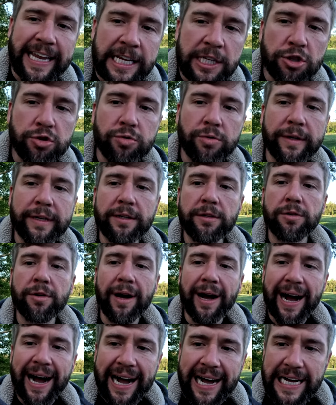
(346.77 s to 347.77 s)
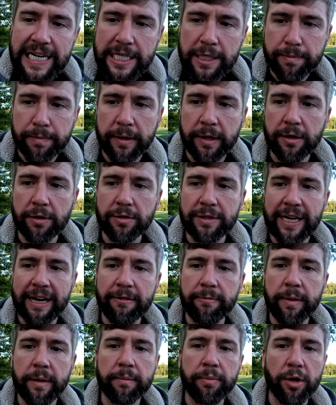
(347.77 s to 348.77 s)
Israel hospitals
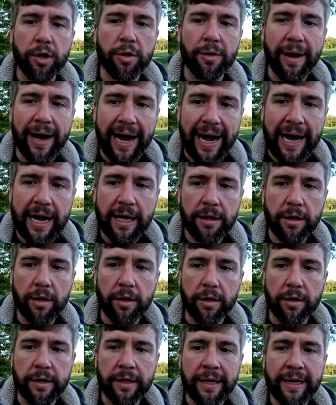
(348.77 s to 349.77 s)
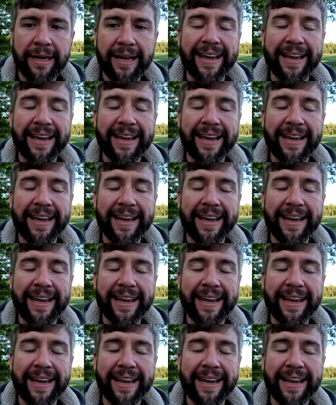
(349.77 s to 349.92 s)
have been put on high alert